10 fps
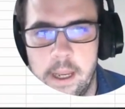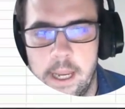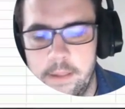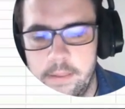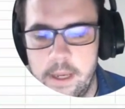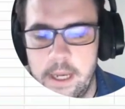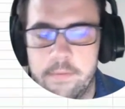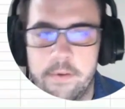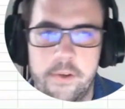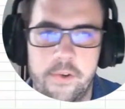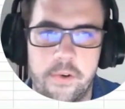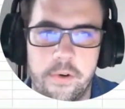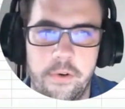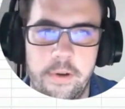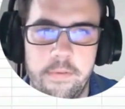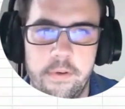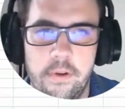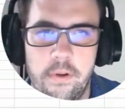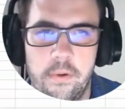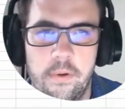and the average
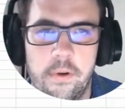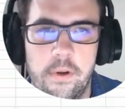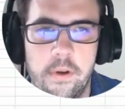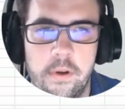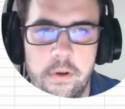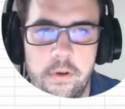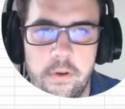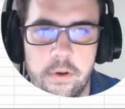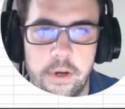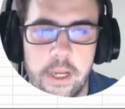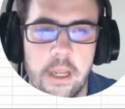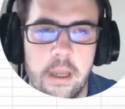revenue during.